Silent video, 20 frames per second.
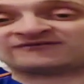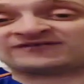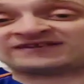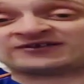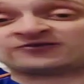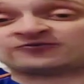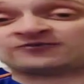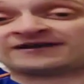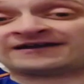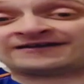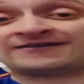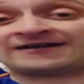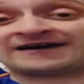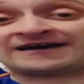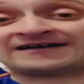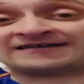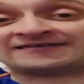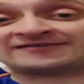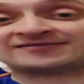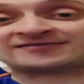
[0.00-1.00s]
I think he
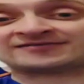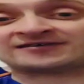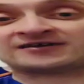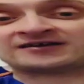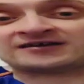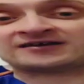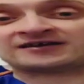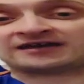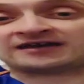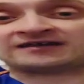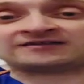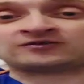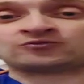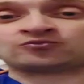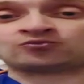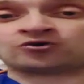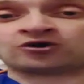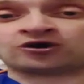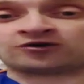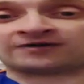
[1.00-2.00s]
realised it
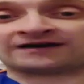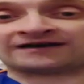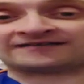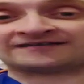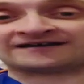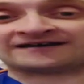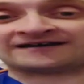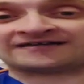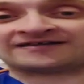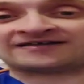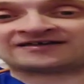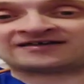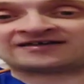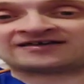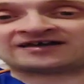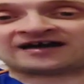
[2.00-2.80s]
didn't work like that.